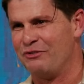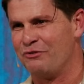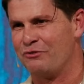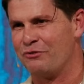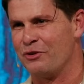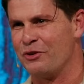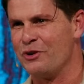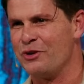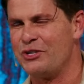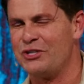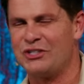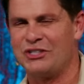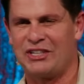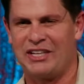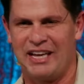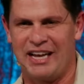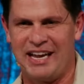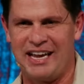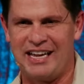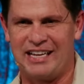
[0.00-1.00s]
1
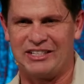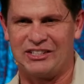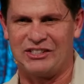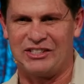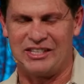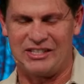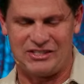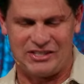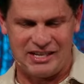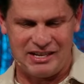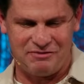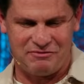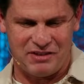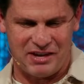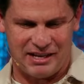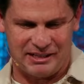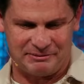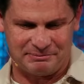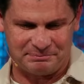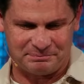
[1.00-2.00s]
Kings this evening.